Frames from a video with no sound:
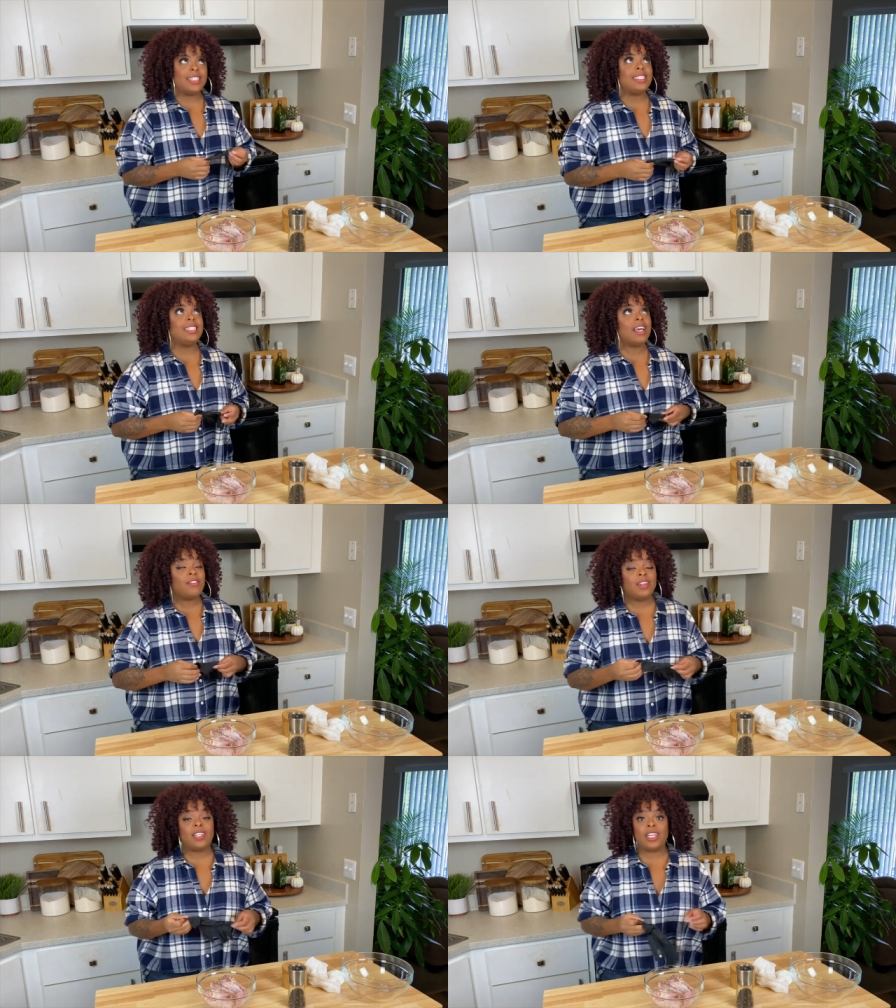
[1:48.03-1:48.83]
is
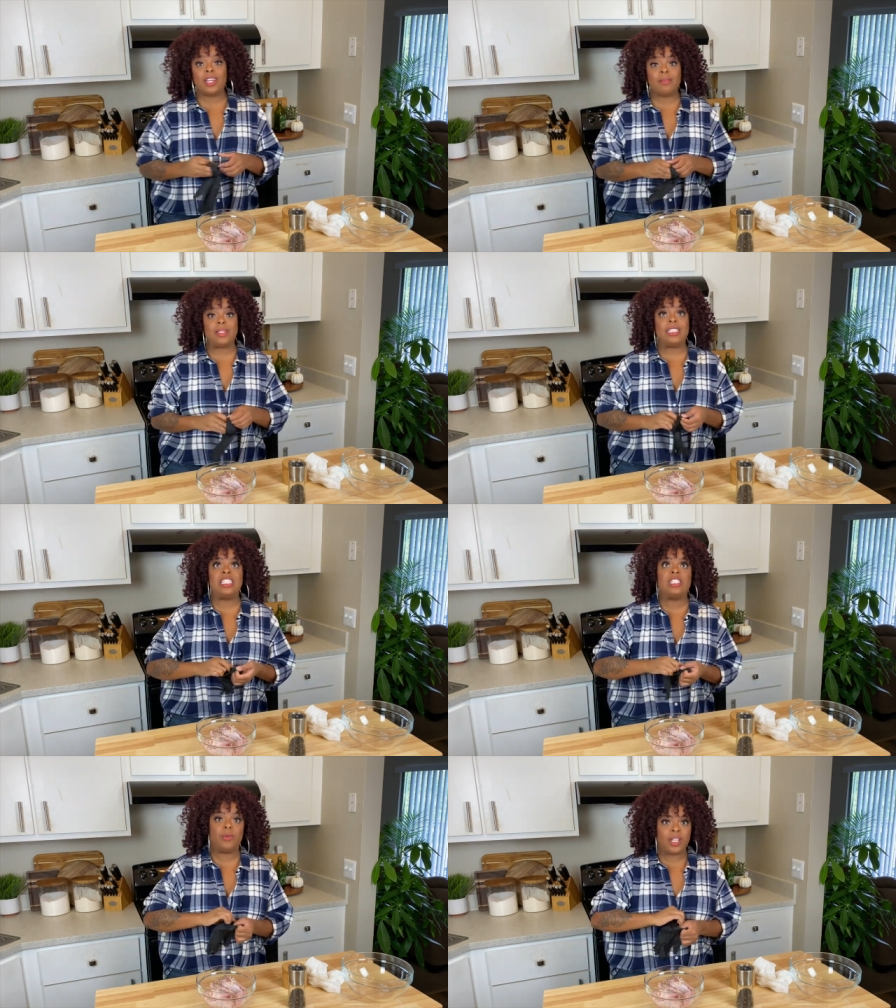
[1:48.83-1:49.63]
definitely going to be
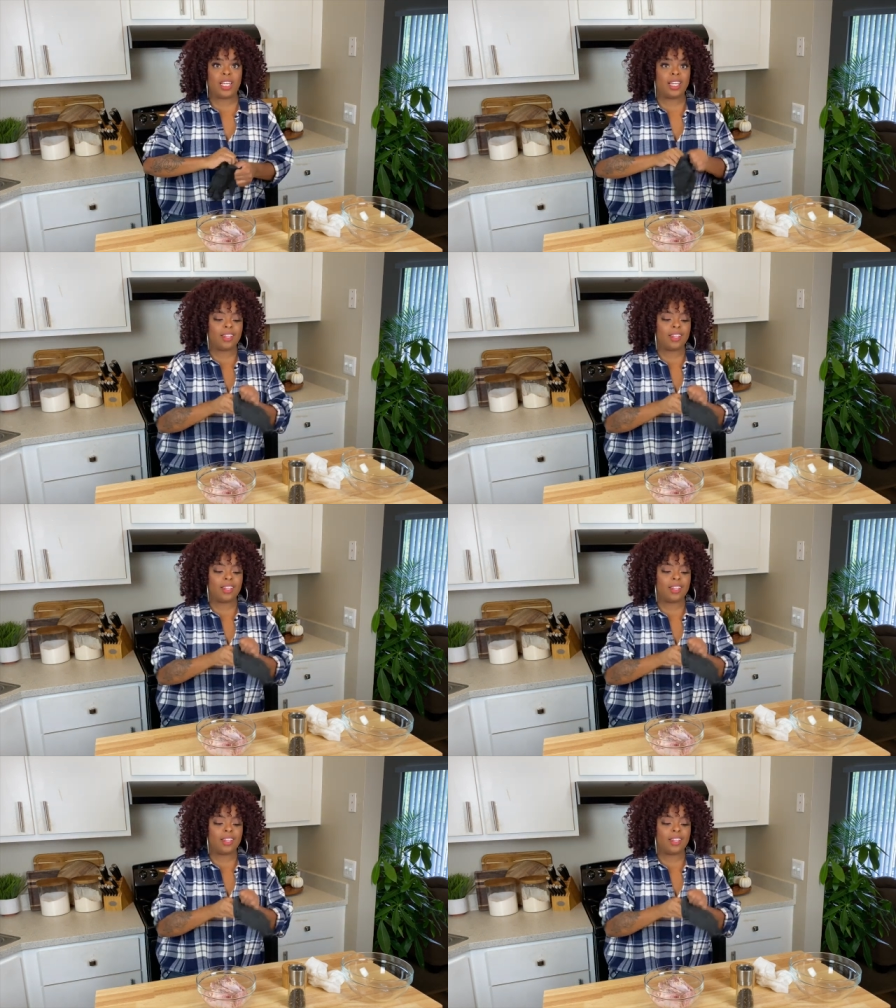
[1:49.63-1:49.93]
silky.